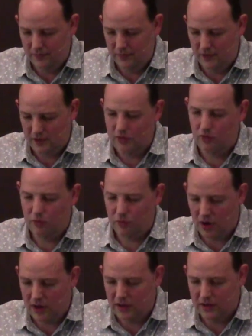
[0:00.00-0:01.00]
And so we
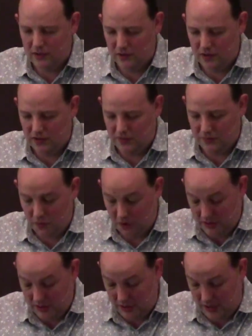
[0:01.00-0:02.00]
pray this in Jesus'
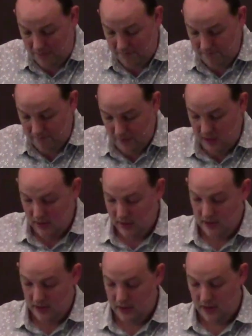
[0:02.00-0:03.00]
mighty name.
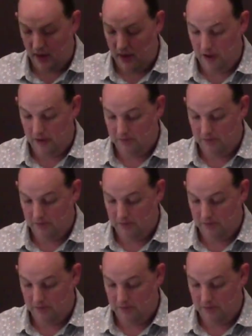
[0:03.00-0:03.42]
Amen.